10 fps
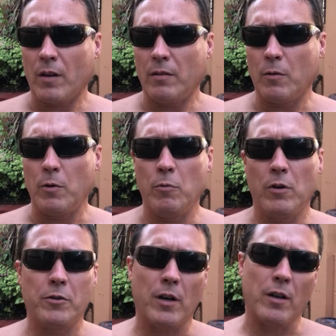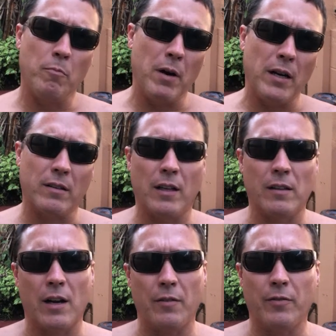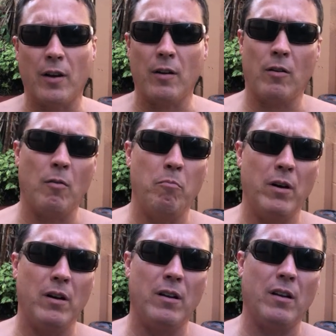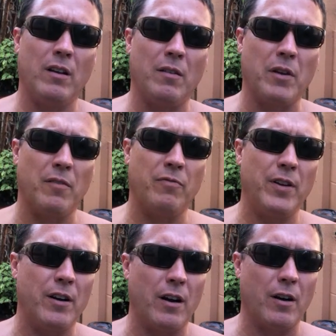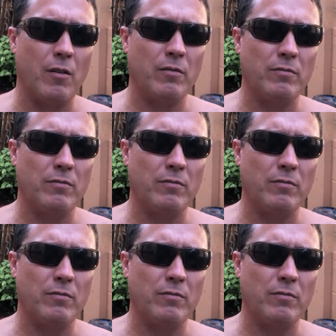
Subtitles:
So we want to try to go back to that lifestyle, but I've got to figure out